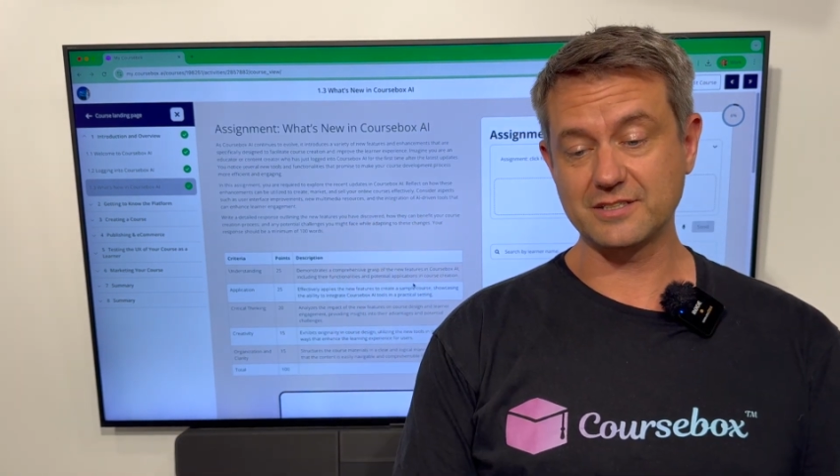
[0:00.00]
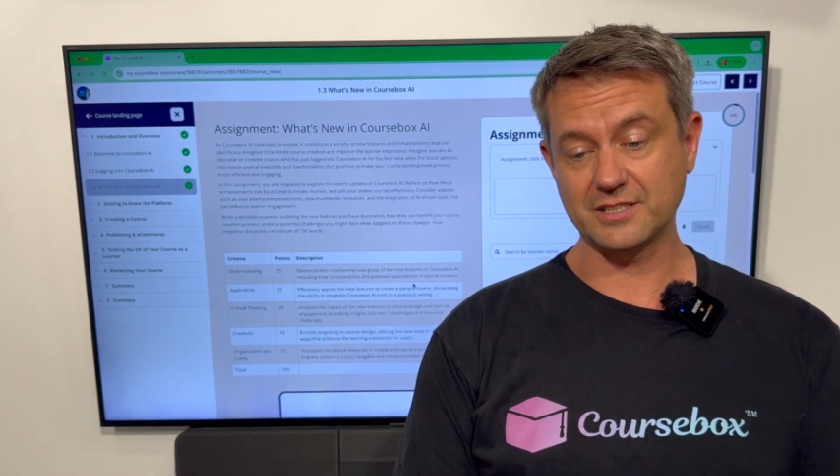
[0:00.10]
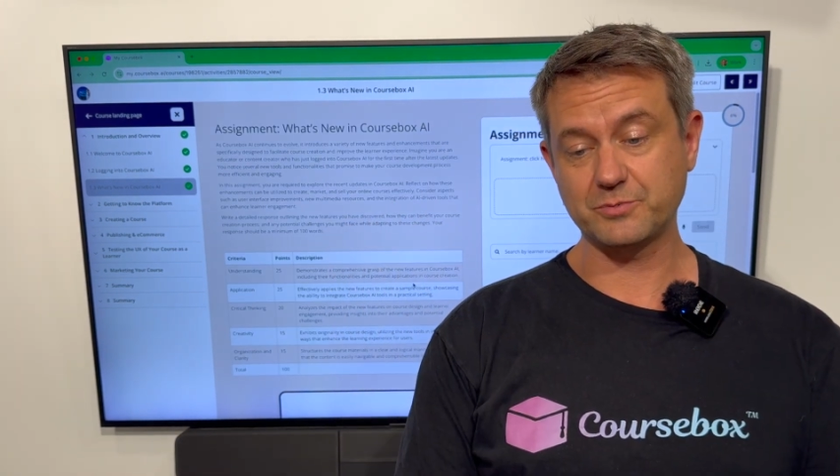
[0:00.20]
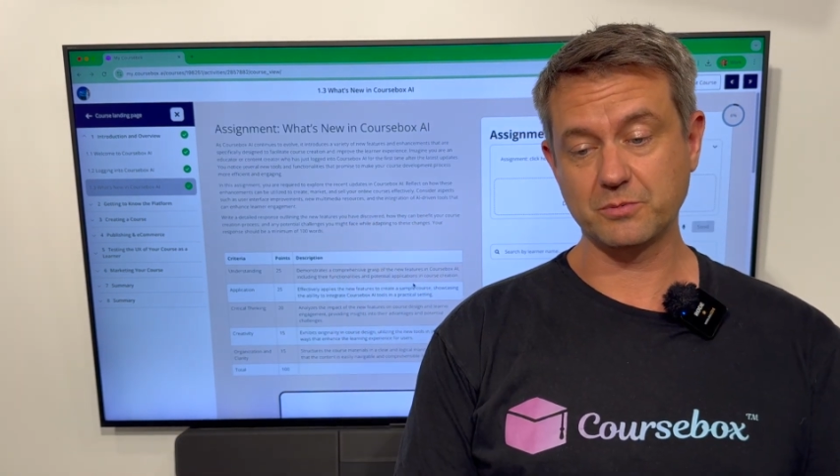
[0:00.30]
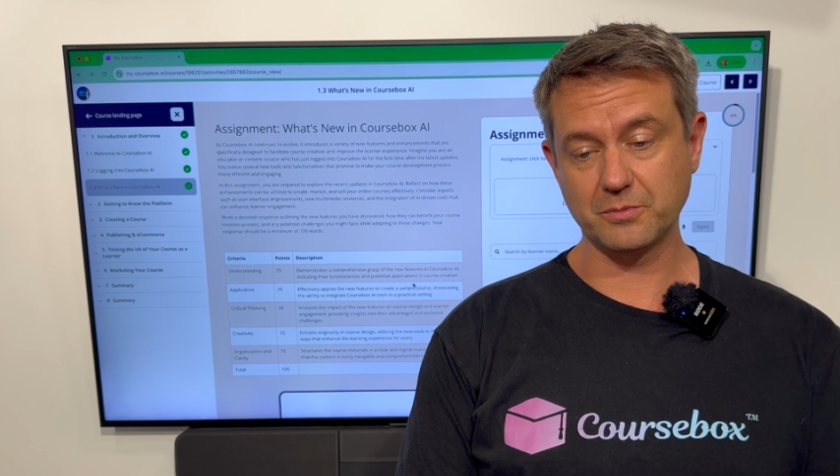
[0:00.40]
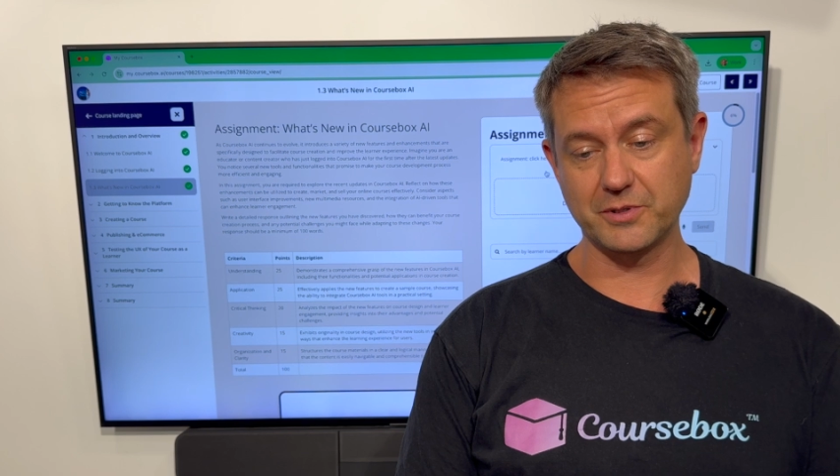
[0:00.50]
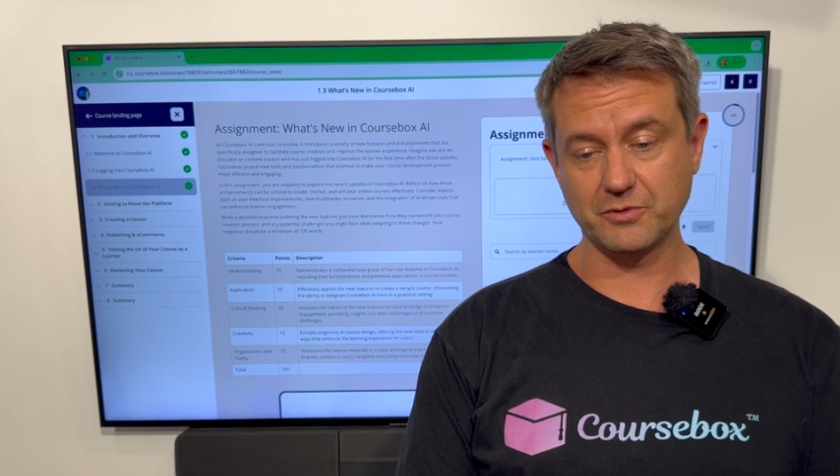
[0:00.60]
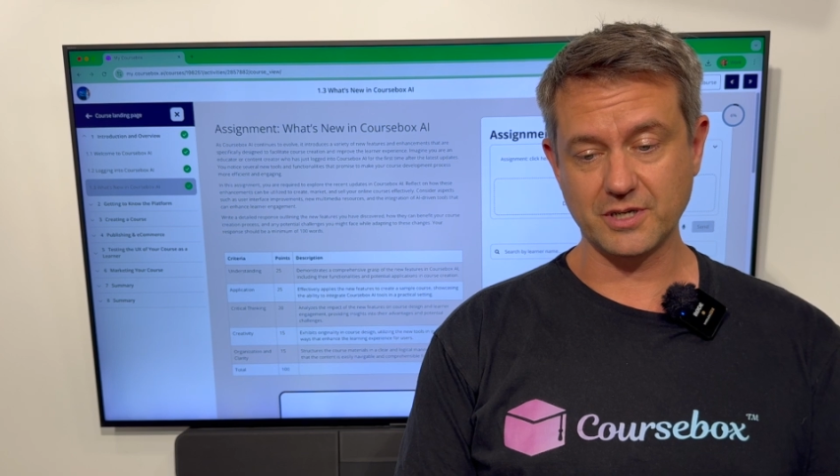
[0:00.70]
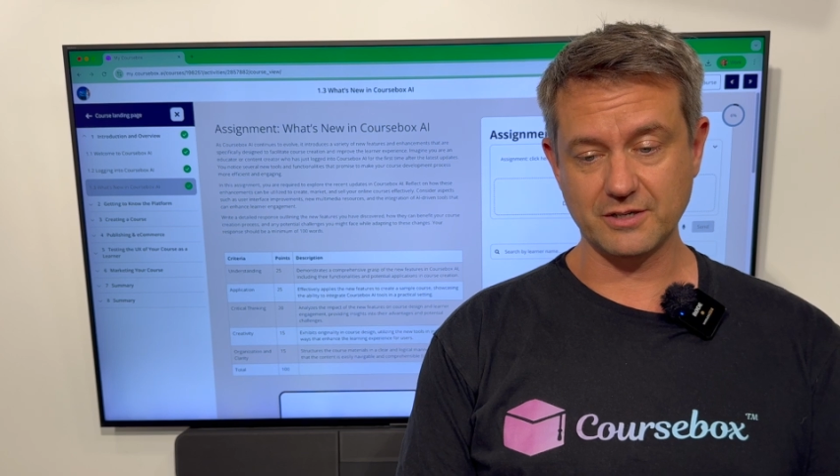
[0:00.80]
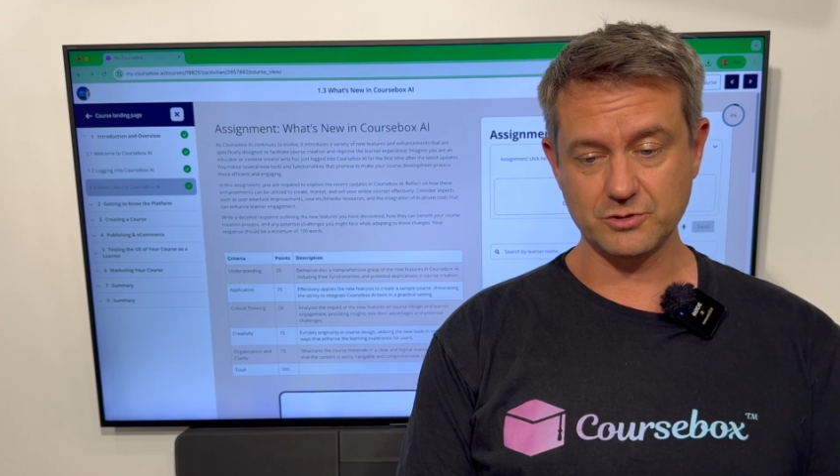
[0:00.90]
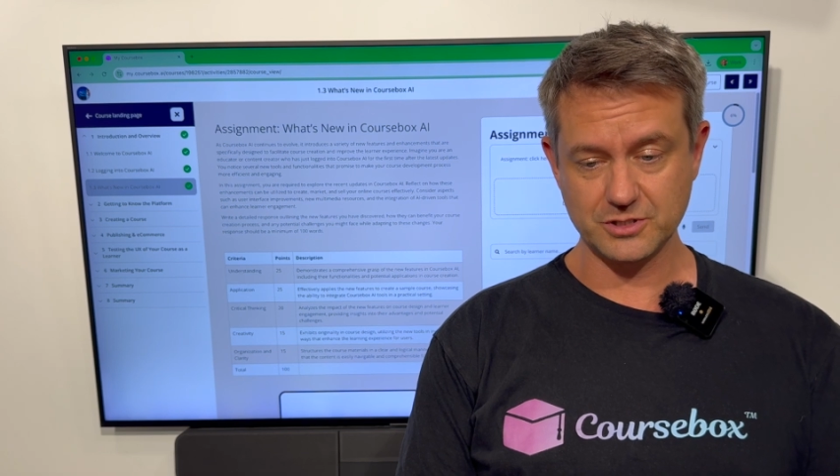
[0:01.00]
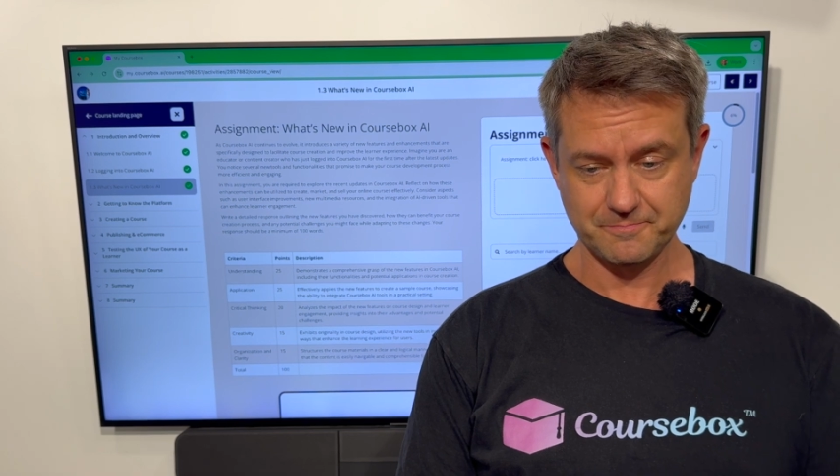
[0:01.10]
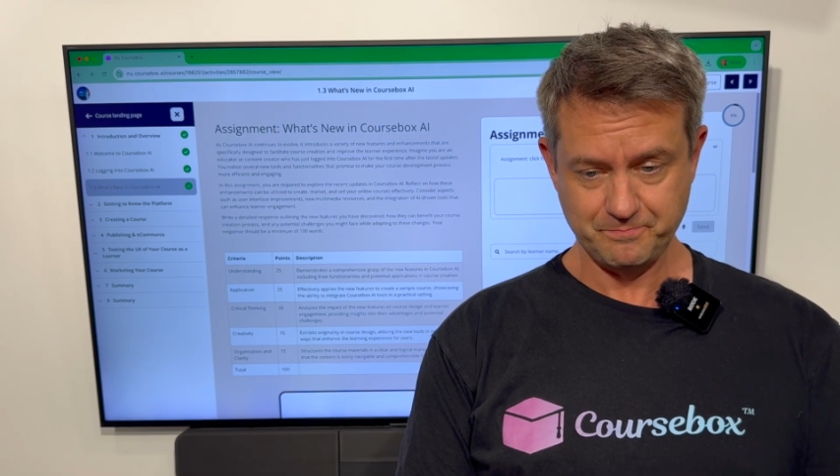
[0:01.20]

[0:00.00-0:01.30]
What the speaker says: That's probably what I would do.